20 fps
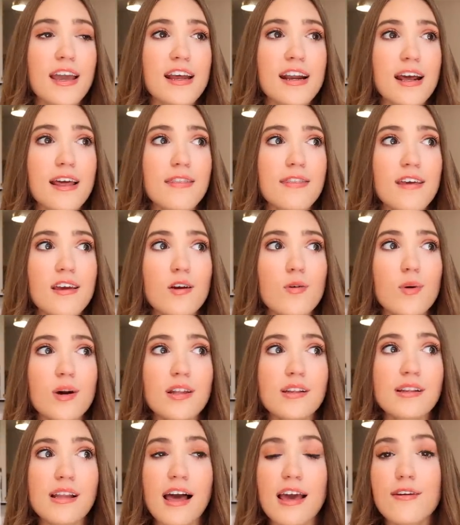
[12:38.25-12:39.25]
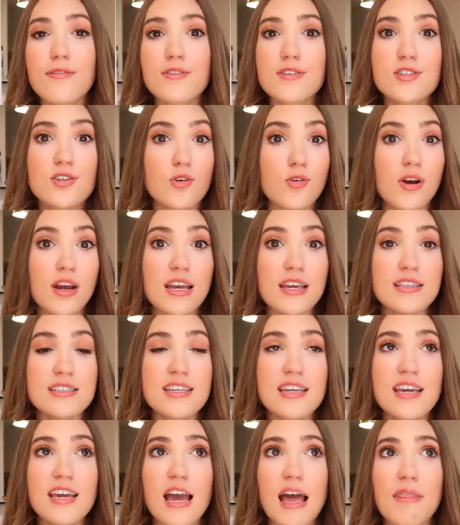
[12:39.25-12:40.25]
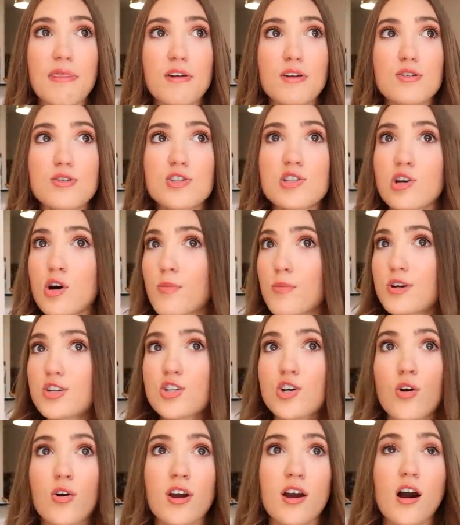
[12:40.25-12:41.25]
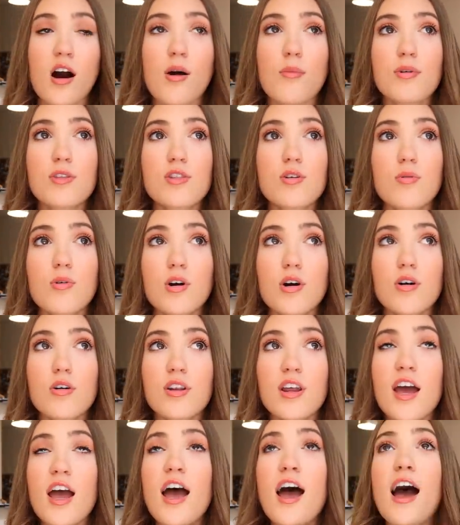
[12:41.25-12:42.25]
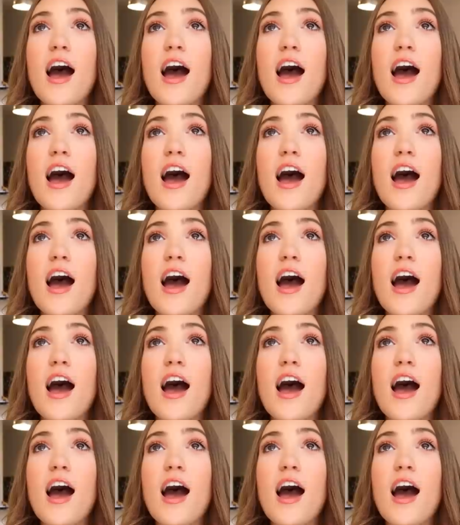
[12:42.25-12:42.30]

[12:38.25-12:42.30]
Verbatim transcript: And I think when life is crazy and there's so much going on with the world,